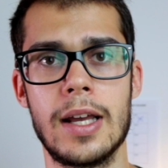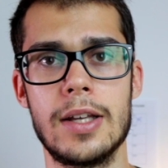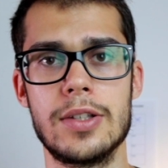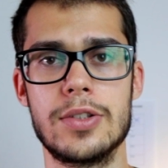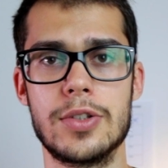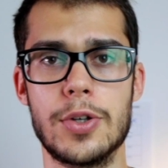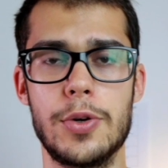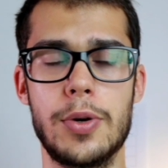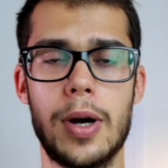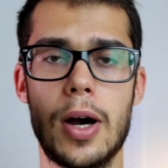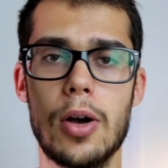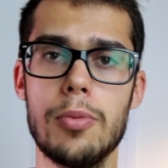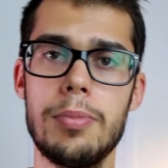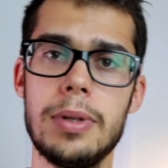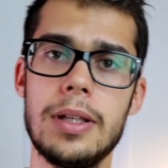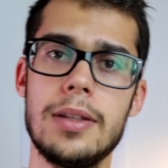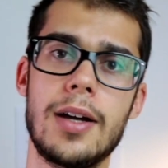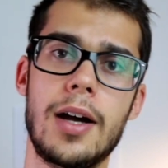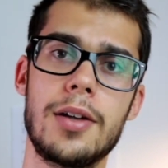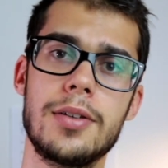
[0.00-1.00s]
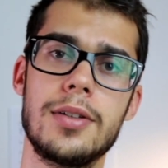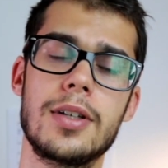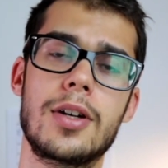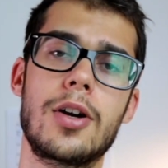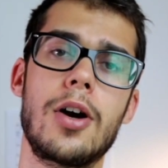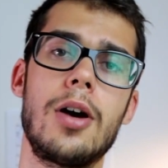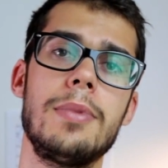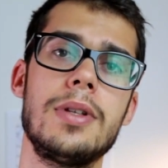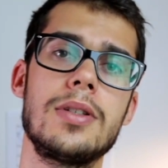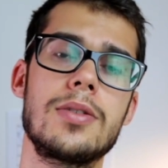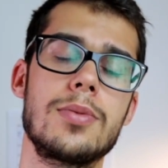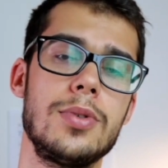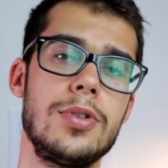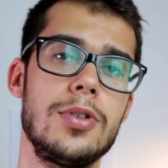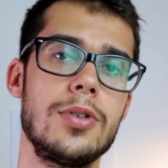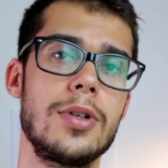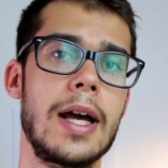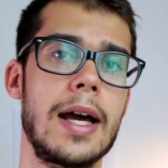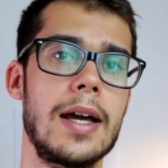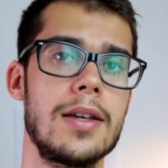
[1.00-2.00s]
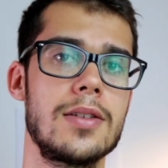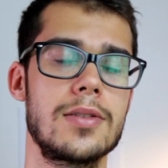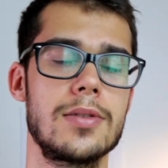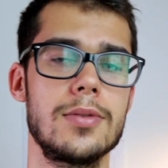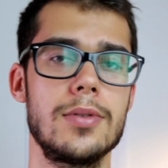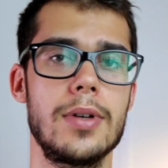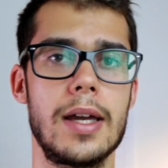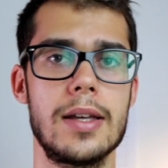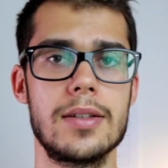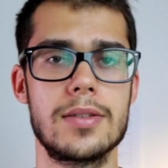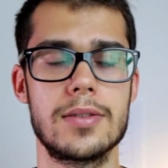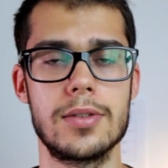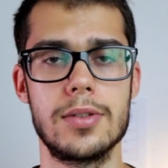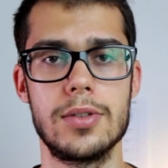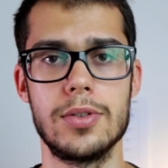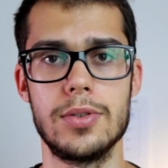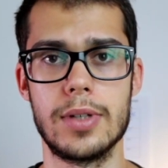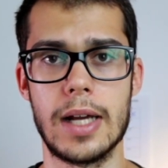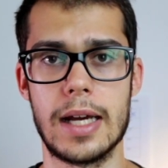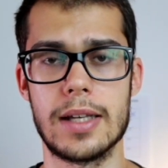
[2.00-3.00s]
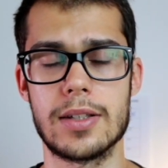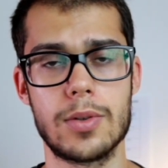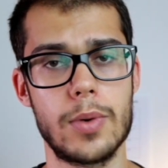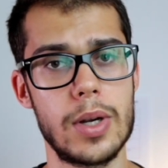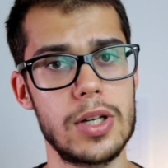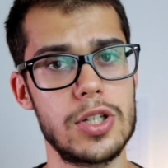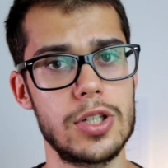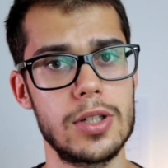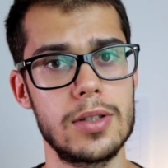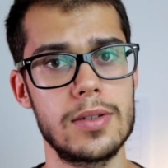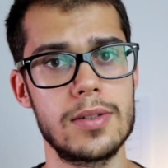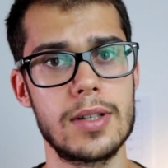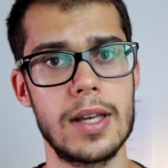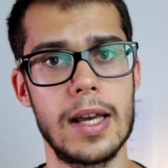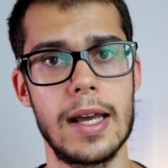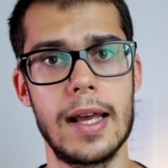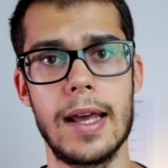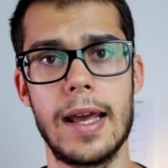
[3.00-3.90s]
So I'll be down in the comments with you guys to answer you guys' questions.